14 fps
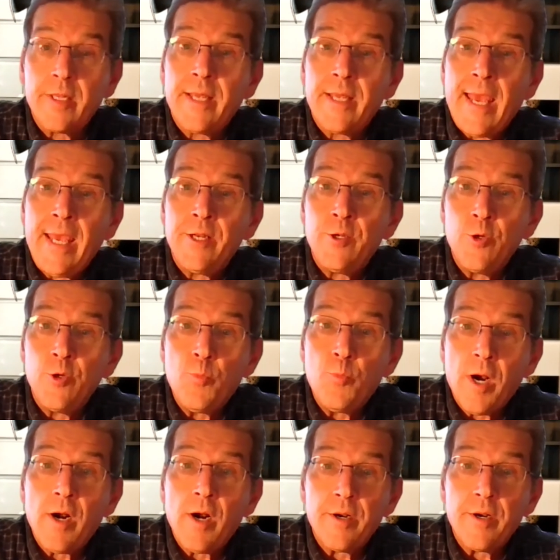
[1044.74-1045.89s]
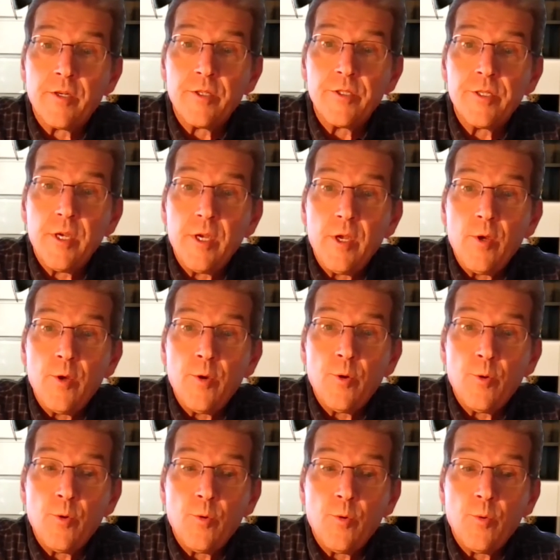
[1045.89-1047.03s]
gain new partners
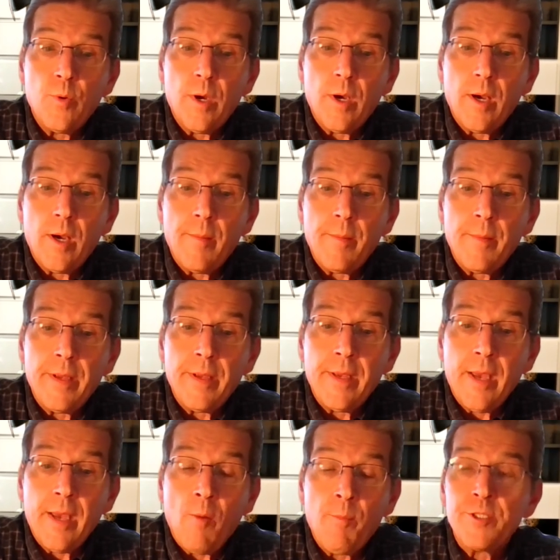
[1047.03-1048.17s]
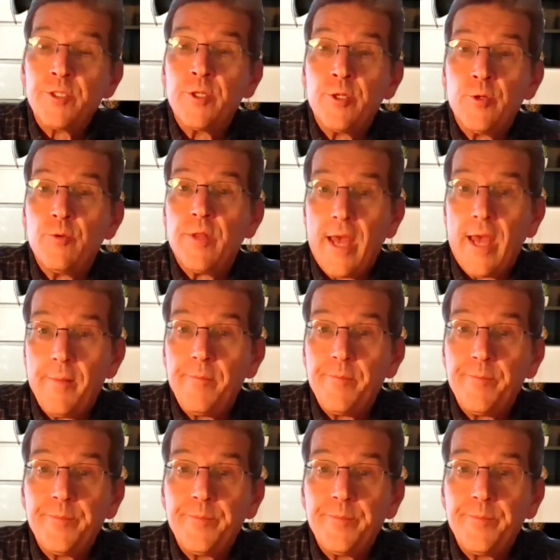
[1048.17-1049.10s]
who help us to do that.